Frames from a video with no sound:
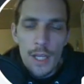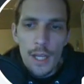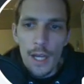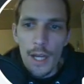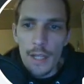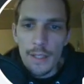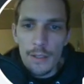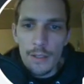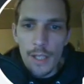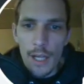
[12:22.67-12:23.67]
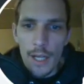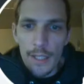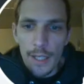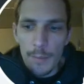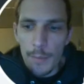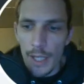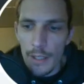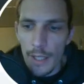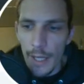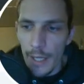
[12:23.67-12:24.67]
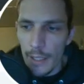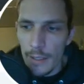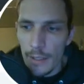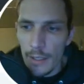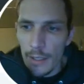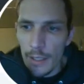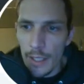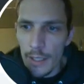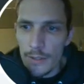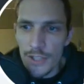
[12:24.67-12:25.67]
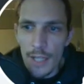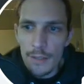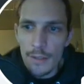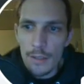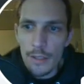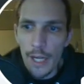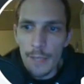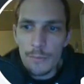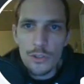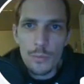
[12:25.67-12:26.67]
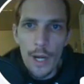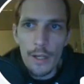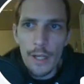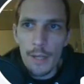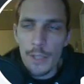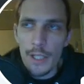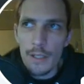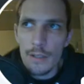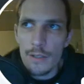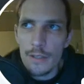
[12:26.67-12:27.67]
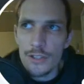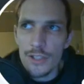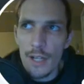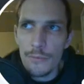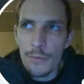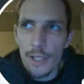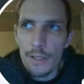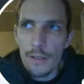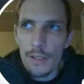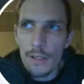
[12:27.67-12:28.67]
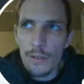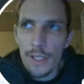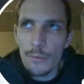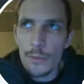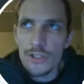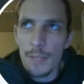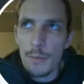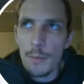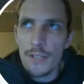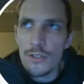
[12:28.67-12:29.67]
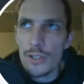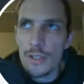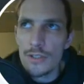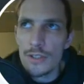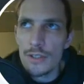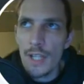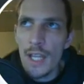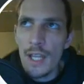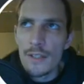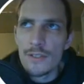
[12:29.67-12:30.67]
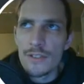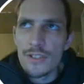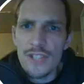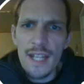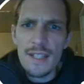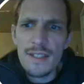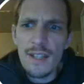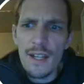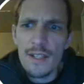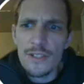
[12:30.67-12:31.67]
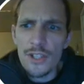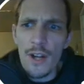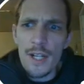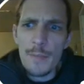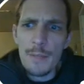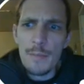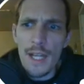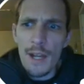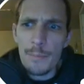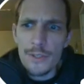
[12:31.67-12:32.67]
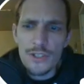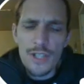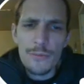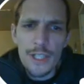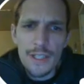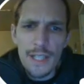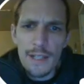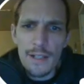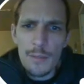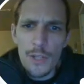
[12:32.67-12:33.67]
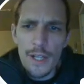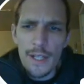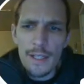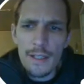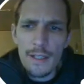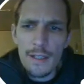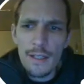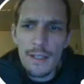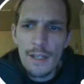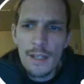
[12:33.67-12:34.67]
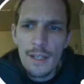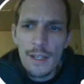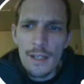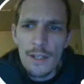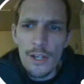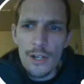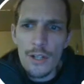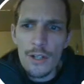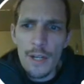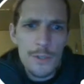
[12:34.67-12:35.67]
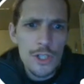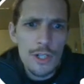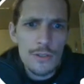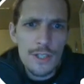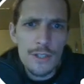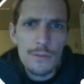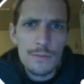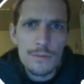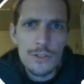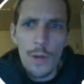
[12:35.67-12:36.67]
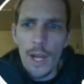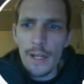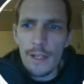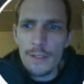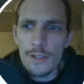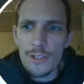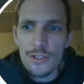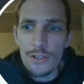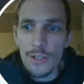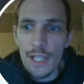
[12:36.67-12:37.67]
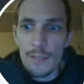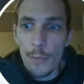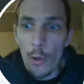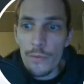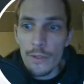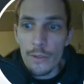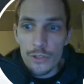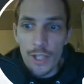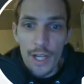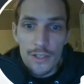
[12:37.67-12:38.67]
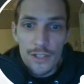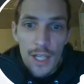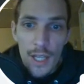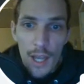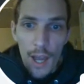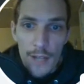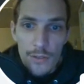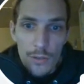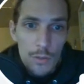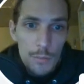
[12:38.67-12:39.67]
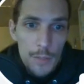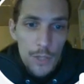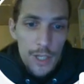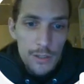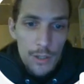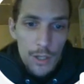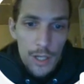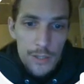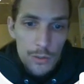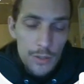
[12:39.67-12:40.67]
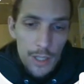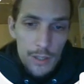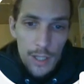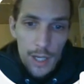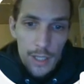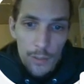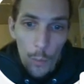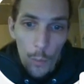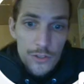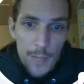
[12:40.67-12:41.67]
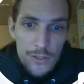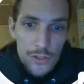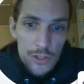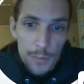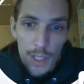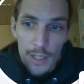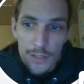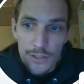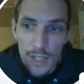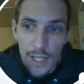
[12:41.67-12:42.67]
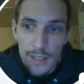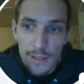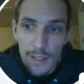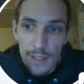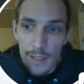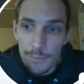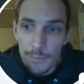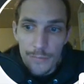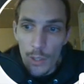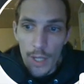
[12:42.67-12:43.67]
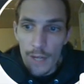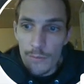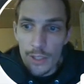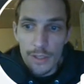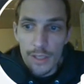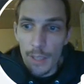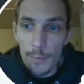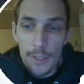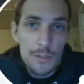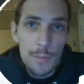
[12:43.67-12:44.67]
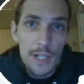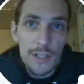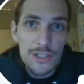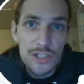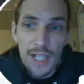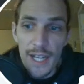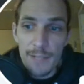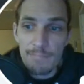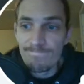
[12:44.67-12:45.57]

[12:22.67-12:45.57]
The other guy came in, and he just sat there and kept swearing at me and stuff, and like would send me messages and said, Scotty, beam me up and stuff like that. And I'm like, you're immature too. So I kind of just deleted both of those guys. I told him, I'm like, I told the other guy that was messaging me, I said, don't ever come into my list again.